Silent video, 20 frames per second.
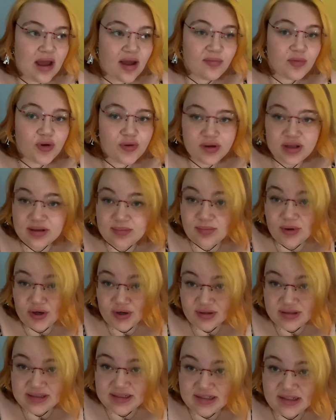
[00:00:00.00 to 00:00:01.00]
I'm going in
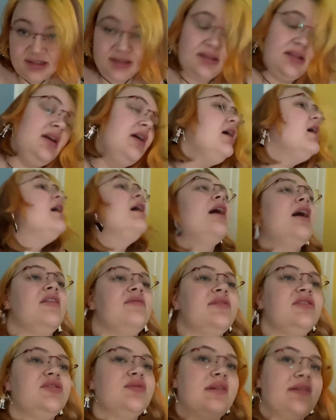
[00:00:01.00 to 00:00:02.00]
person.
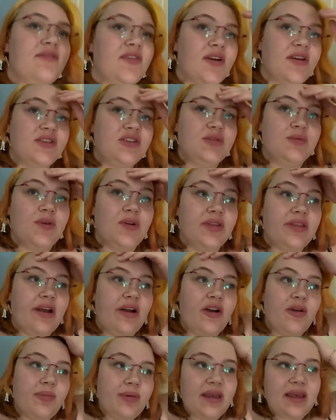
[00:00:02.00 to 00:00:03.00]
I've been doing virtual
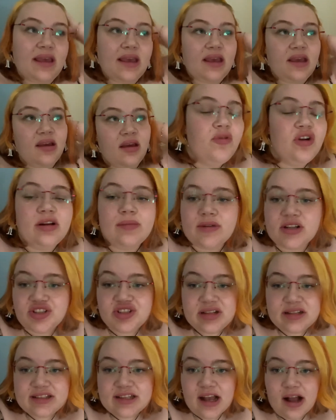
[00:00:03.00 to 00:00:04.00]
therapy pretty much
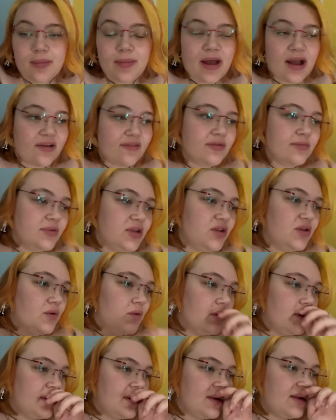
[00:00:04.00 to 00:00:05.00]
since I got back from New
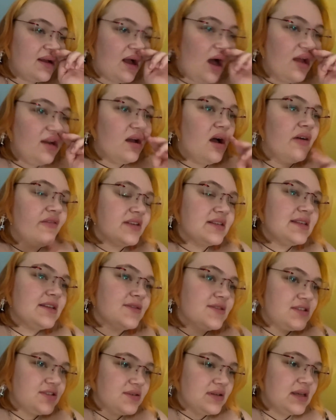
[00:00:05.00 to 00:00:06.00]
York, and obviously I
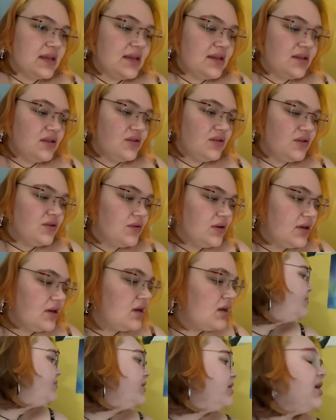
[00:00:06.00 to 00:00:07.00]
was doing it in New
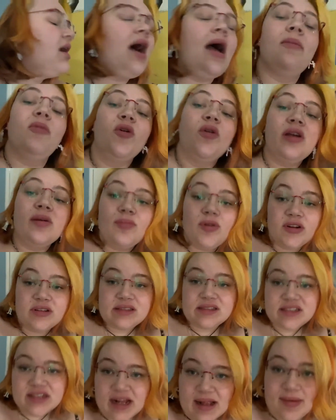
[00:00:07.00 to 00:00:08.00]
York. But I'm going in
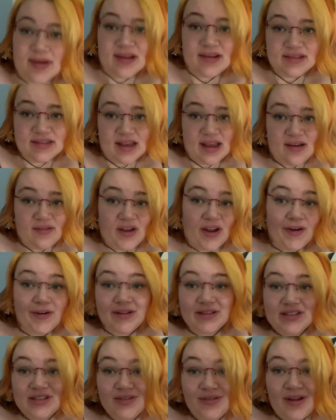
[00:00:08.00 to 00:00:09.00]
person today because I have
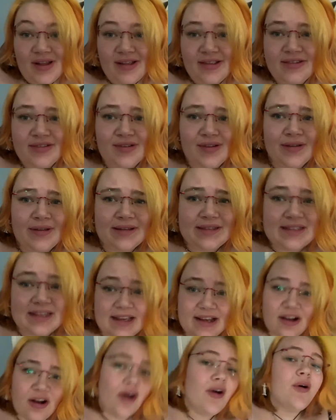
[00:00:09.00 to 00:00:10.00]
errands to run, so I was
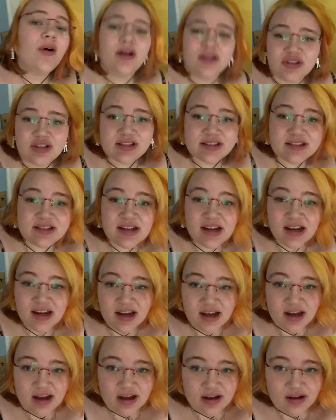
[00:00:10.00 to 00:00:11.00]
like, oh, I'll just
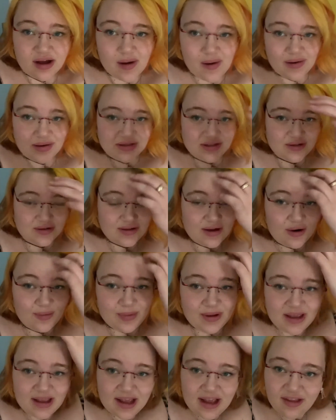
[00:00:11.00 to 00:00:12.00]
go and do
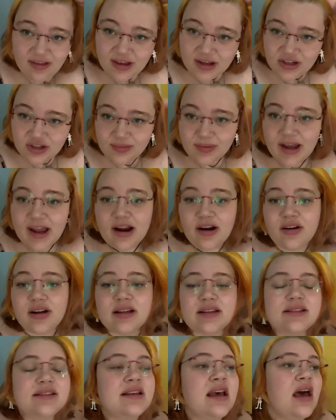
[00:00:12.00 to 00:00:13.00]
therapy and then do my
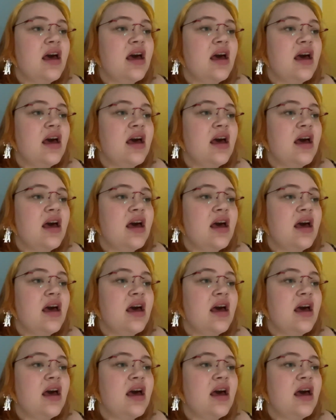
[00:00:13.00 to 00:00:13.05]
errands.